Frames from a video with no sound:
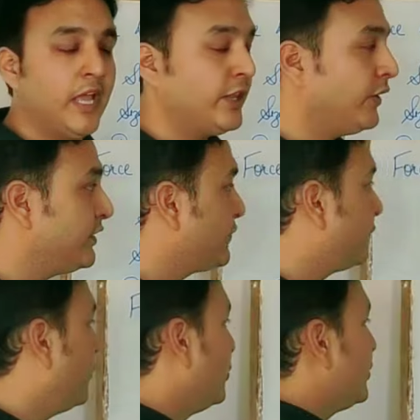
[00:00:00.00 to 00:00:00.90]
Now this
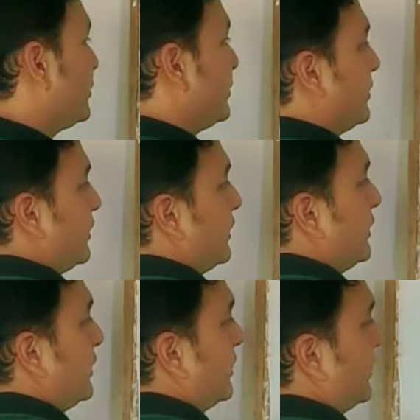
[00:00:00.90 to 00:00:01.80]
force
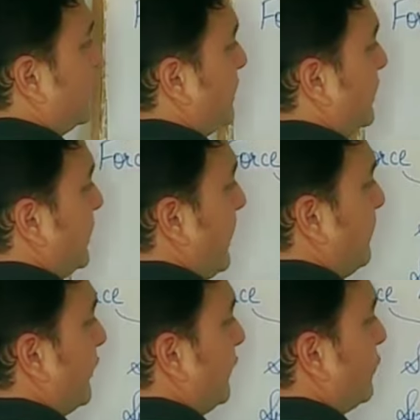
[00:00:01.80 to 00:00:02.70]
can be
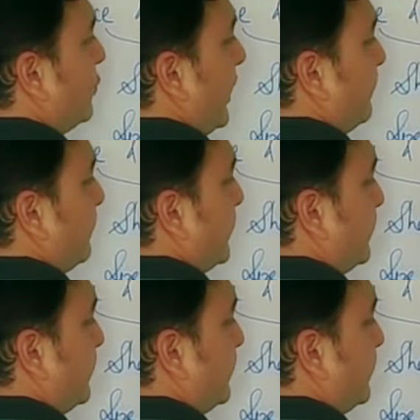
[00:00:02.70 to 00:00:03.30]
of two types.